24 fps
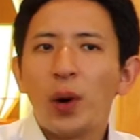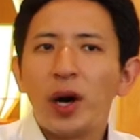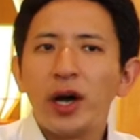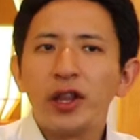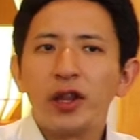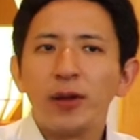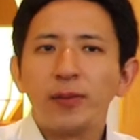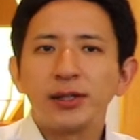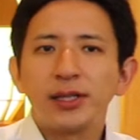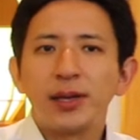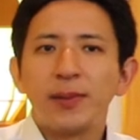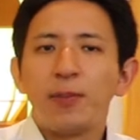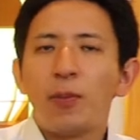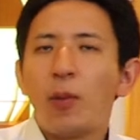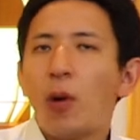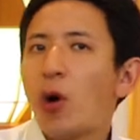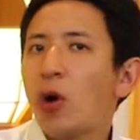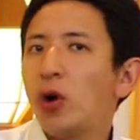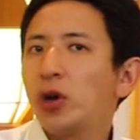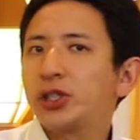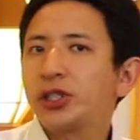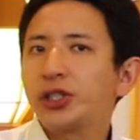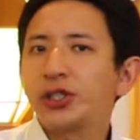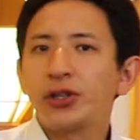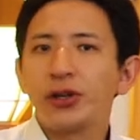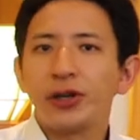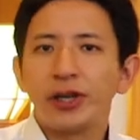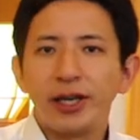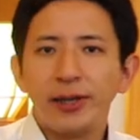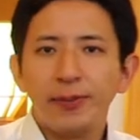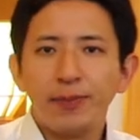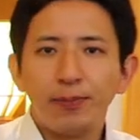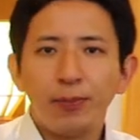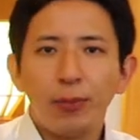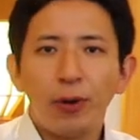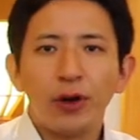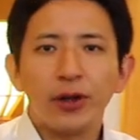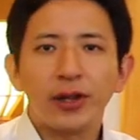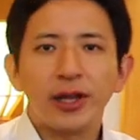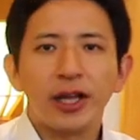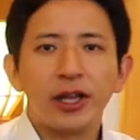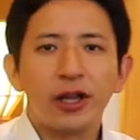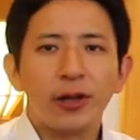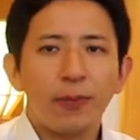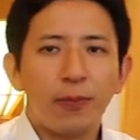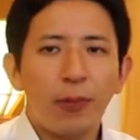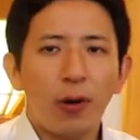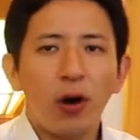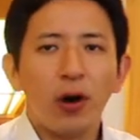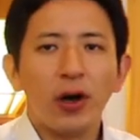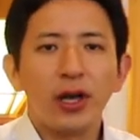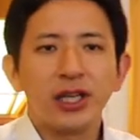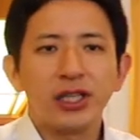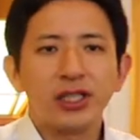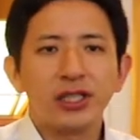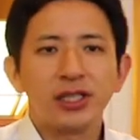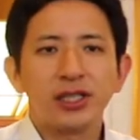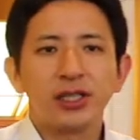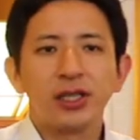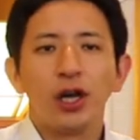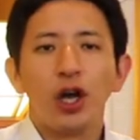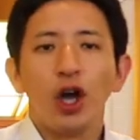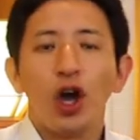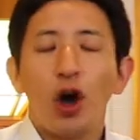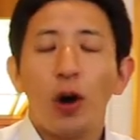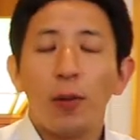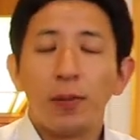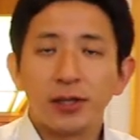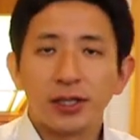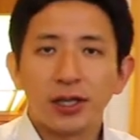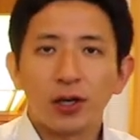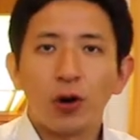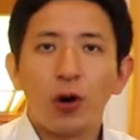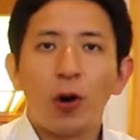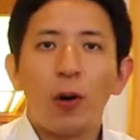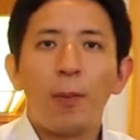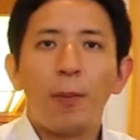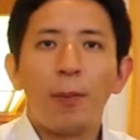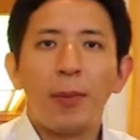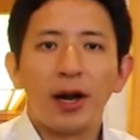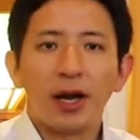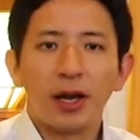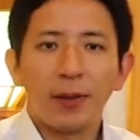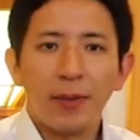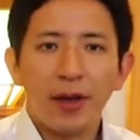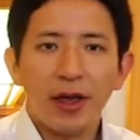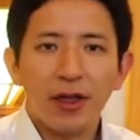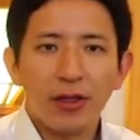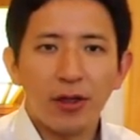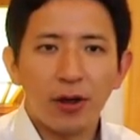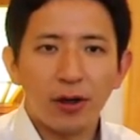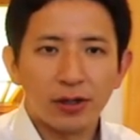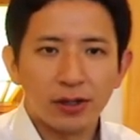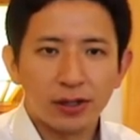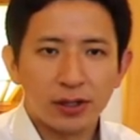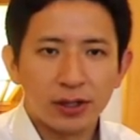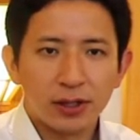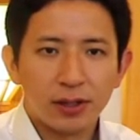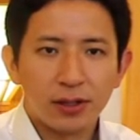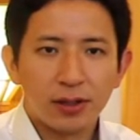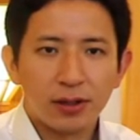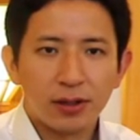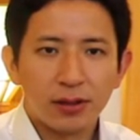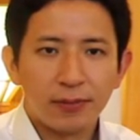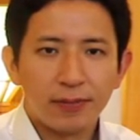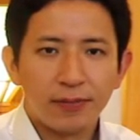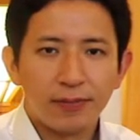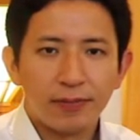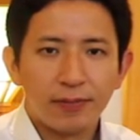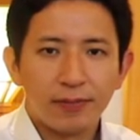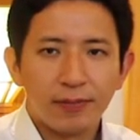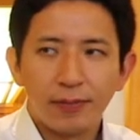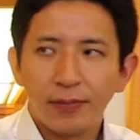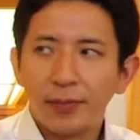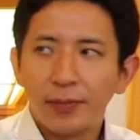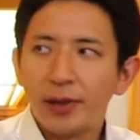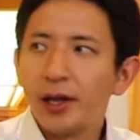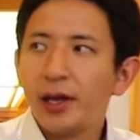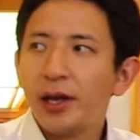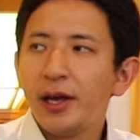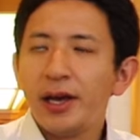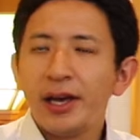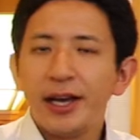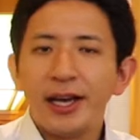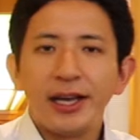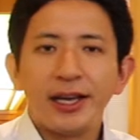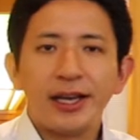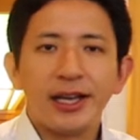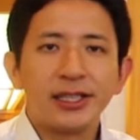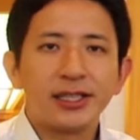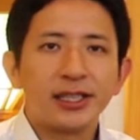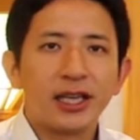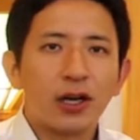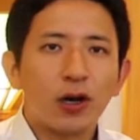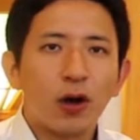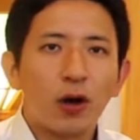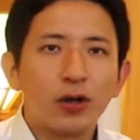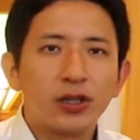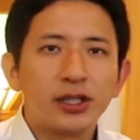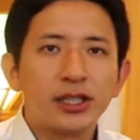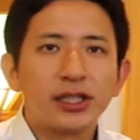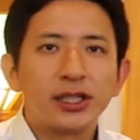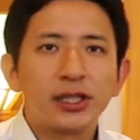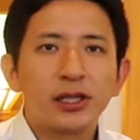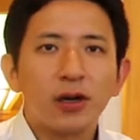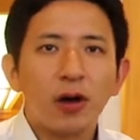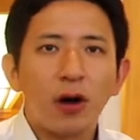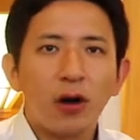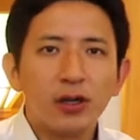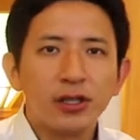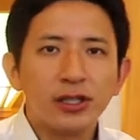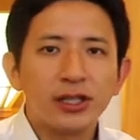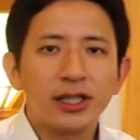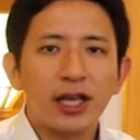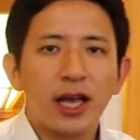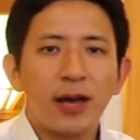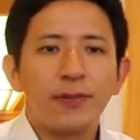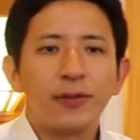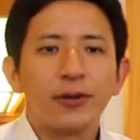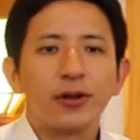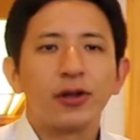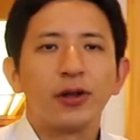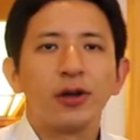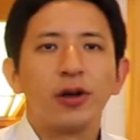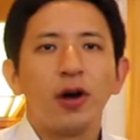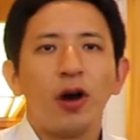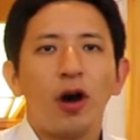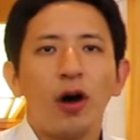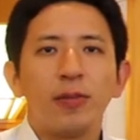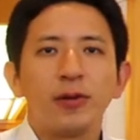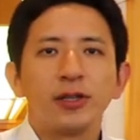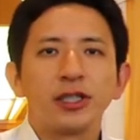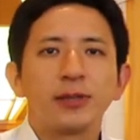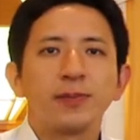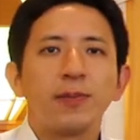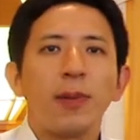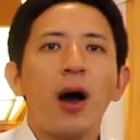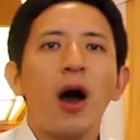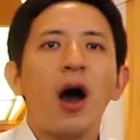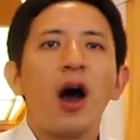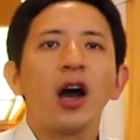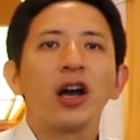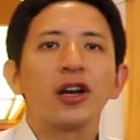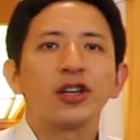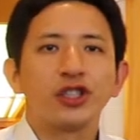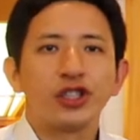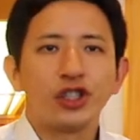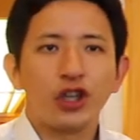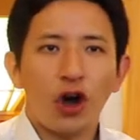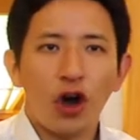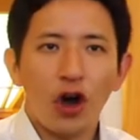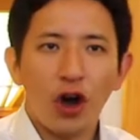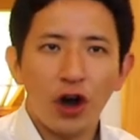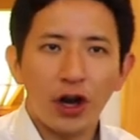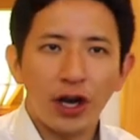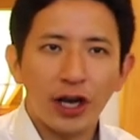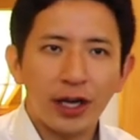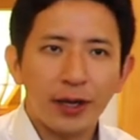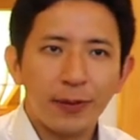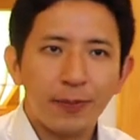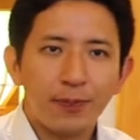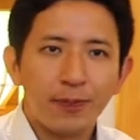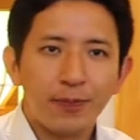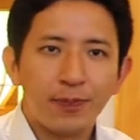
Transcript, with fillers: one of the most important points of the KonMari methods. It is a concept of spark joy.